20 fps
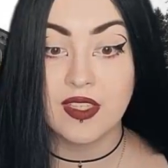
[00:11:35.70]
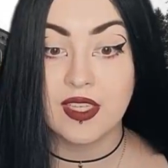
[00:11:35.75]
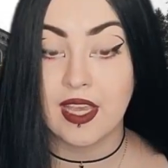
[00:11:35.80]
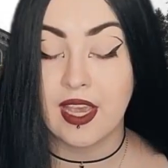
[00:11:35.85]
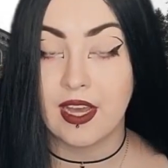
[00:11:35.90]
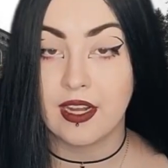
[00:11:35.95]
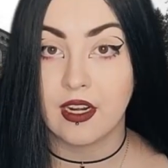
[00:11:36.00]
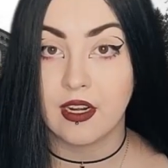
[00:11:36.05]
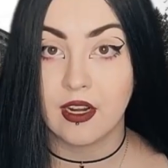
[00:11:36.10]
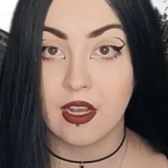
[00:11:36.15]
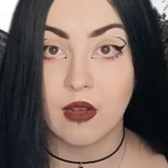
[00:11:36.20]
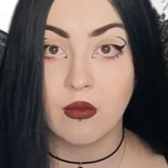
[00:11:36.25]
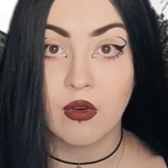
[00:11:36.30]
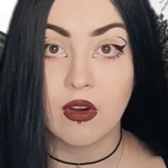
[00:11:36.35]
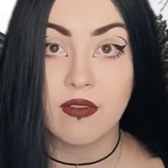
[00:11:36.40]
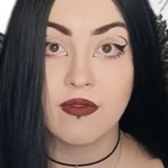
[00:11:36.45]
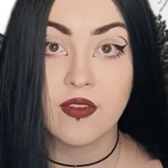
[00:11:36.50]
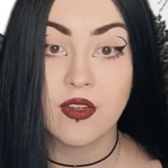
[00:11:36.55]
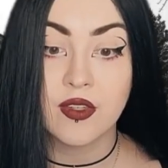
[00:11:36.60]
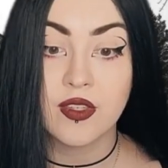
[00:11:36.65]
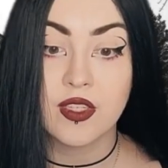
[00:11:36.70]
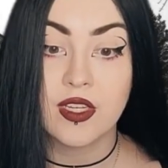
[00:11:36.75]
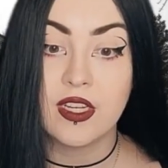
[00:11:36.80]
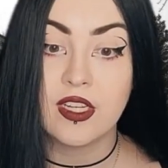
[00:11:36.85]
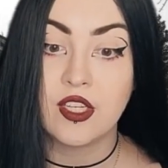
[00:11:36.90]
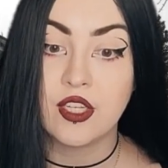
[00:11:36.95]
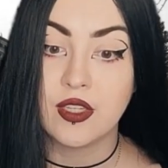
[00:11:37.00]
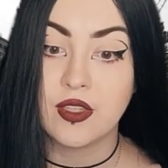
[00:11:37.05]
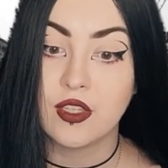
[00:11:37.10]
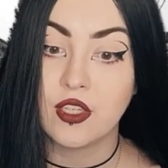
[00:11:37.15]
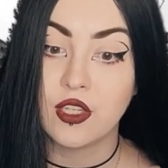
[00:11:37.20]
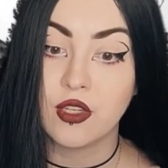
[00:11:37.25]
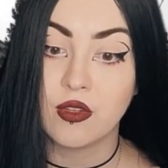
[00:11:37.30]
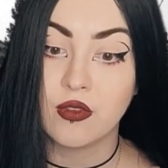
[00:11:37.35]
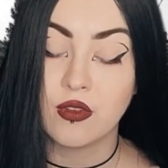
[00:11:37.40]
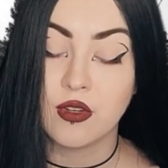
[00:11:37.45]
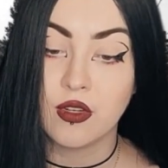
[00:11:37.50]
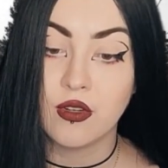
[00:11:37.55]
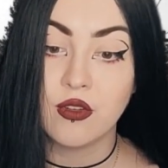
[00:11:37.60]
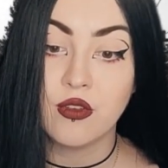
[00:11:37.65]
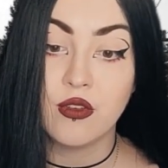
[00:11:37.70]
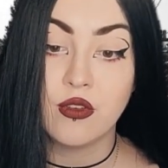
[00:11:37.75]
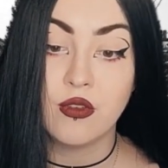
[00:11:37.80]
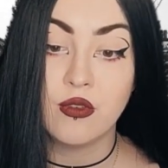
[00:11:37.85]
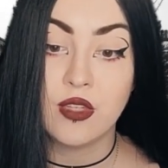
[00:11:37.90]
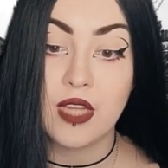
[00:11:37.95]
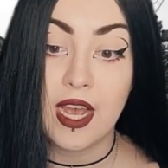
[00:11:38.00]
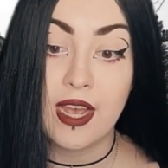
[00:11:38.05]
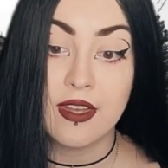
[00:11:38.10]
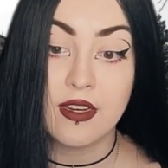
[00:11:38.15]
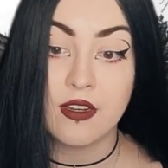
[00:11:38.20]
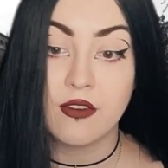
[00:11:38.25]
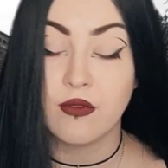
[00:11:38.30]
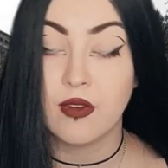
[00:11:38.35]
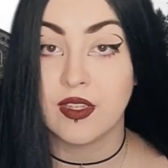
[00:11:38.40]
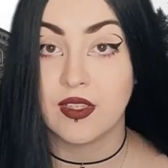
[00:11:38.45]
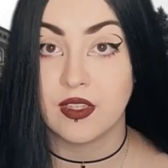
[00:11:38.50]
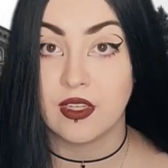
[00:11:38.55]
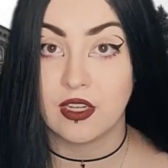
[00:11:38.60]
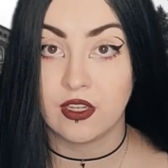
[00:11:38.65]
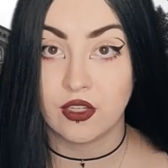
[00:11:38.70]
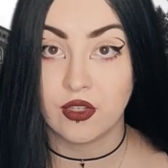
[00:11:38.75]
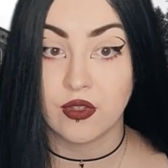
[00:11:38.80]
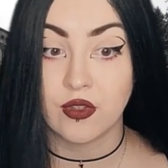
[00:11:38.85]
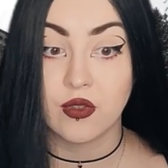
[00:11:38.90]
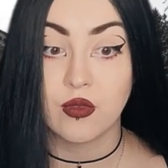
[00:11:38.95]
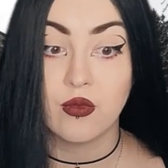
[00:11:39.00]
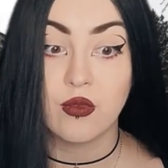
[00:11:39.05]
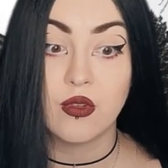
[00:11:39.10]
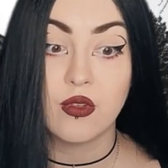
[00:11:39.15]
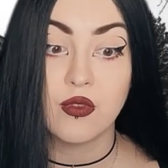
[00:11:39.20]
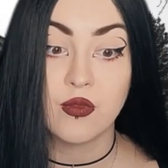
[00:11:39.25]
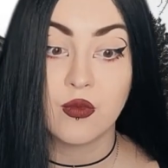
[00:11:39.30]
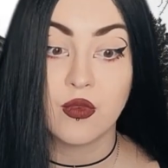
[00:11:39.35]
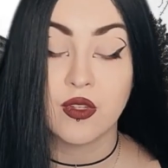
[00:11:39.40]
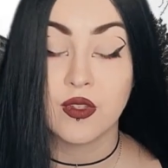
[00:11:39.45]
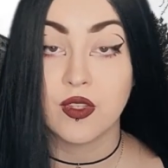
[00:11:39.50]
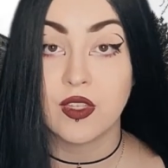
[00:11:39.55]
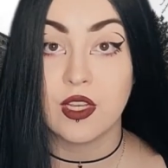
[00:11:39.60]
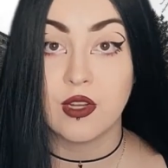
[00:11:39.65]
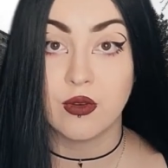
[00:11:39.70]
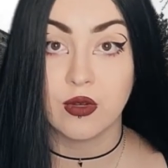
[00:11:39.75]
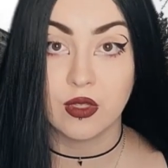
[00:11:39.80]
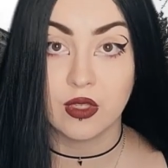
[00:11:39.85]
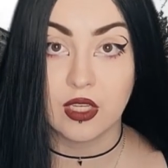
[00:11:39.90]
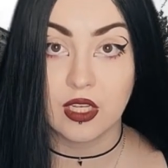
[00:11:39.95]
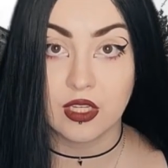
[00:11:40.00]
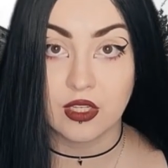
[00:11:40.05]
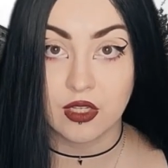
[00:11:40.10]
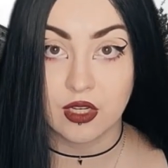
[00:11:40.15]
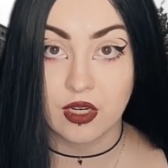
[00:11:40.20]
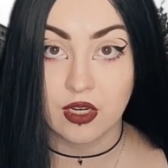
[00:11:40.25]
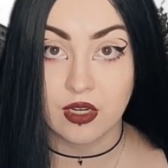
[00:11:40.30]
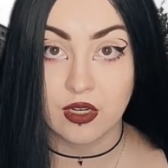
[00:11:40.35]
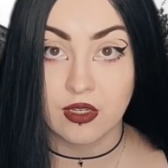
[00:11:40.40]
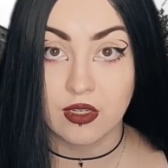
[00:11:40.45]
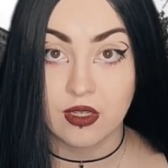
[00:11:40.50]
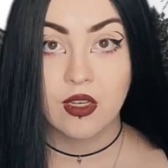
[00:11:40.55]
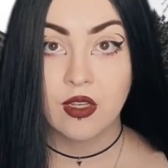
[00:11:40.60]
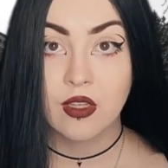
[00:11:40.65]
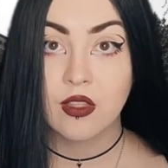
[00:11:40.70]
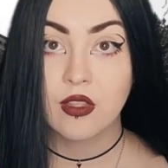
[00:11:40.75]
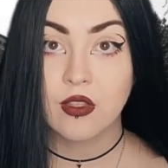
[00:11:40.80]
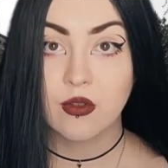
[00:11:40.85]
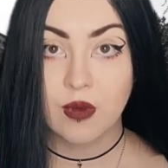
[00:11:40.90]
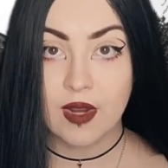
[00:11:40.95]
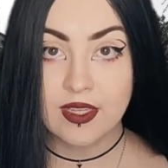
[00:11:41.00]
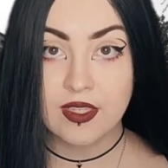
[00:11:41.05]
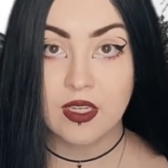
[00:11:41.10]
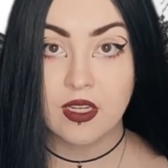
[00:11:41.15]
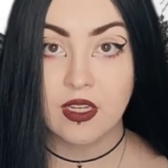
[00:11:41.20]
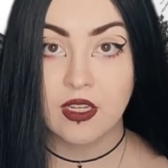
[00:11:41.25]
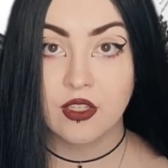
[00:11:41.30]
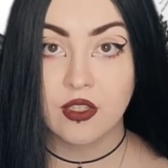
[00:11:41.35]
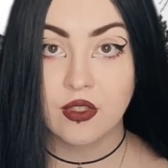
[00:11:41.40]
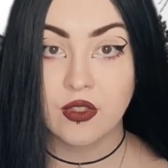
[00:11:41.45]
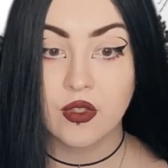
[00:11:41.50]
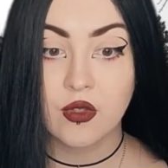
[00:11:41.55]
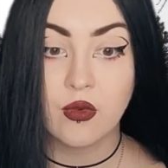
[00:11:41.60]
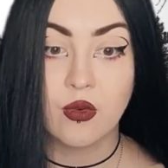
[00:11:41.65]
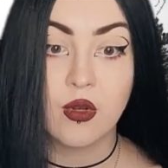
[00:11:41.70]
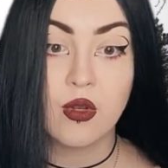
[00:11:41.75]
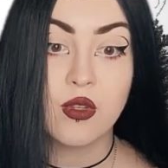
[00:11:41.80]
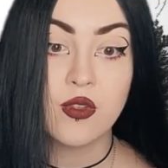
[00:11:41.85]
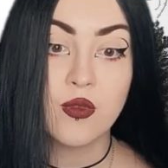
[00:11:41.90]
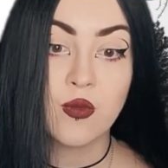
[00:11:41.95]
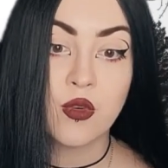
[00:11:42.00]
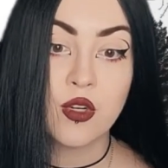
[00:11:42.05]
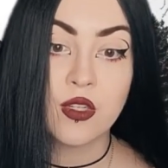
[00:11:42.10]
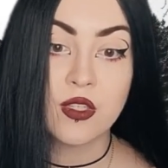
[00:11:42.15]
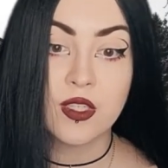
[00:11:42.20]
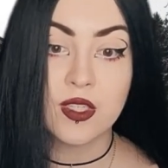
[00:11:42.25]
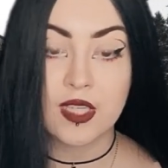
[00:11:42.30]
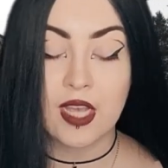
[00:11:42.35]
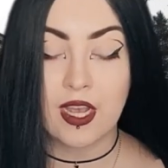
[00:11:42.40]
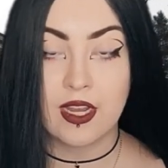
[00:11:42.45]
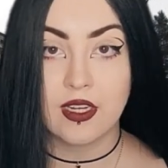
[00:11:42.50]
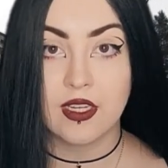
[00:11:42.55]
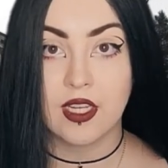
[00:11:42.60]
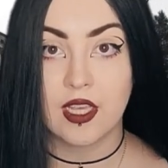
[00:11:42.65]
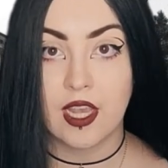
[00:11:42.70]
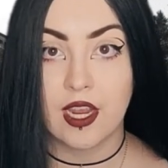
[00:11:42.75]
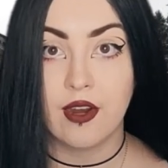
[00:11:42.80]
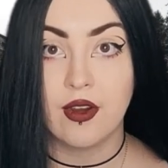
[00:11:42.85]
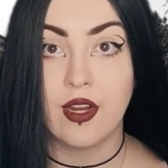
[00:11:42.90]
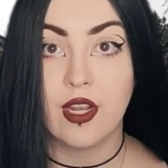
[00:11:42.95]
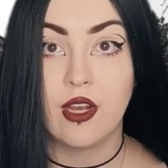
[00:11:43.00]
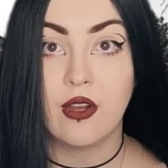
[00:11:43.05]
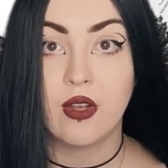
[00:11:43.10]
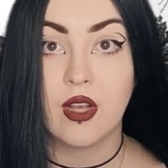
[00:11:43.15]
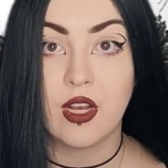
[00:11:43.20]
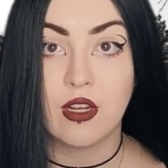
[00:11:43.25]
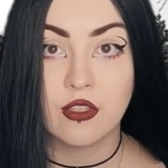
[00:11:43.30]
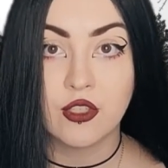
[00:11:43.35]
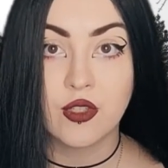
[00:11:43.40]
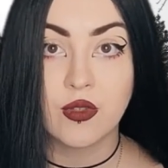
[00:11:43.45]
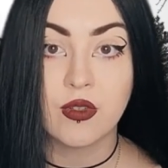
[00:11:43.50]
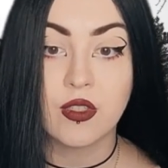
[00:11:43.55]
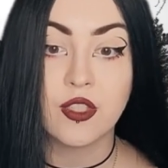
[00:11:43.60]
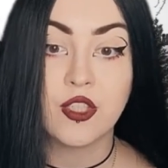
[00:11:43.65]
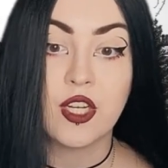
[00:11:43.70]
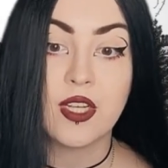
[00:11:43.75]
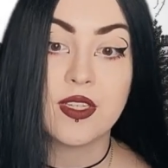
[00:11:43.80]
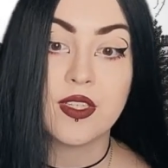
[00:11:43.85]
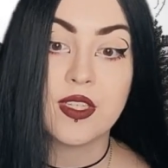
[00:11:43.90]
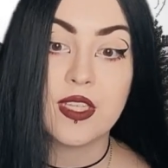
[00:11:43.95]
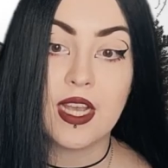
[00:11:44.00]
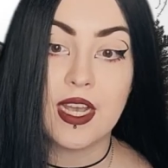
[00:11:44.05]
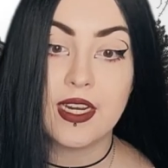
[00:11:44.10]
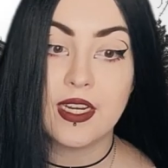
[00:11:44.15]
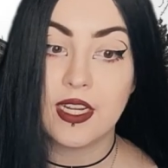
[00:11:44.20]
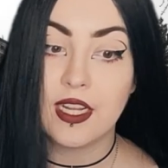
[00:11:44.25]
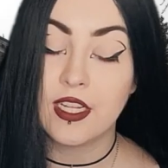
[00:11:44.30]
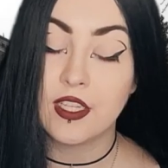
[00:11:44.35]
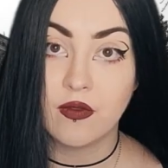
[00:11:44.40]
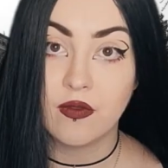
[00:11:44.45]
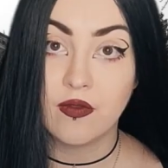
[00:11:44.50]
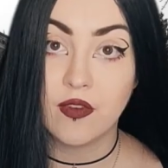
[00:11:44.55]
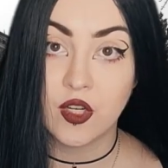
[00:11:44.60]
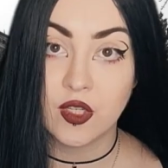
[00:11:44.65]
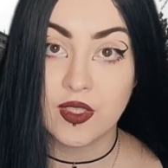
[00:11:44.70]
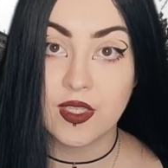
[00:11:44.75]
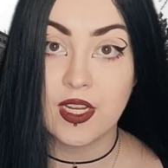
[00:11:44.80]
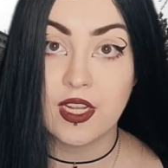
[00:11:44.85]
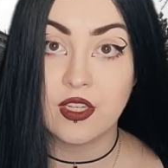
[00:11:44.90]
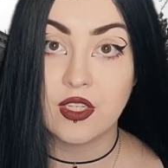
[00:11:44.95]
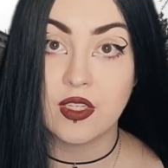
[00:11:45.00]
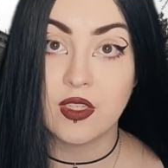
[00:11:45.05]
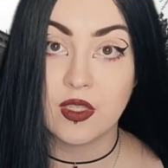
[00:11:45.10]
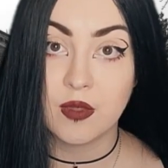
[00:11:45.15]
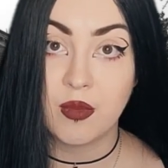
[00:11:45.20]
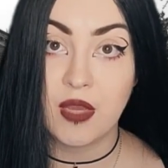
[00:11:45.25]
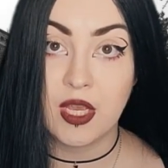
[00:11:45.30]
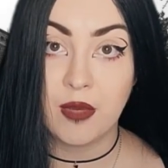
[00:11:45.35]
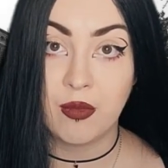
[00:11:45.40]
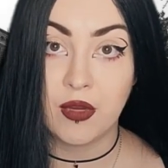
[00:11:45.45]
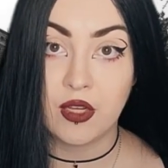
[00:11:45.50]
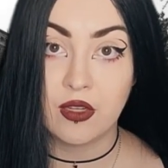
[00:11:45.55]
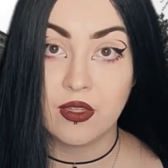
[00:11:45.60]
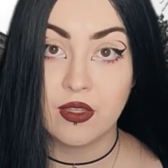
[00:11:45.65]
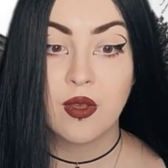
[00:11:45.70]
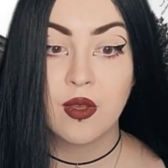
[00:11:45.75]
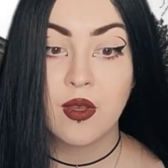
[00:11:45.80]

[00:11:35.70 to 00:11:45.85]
Canada where First Nations children who died in residential schools were secretly interred. The residential schools were designed to carry out cultural genocide against First Nations people.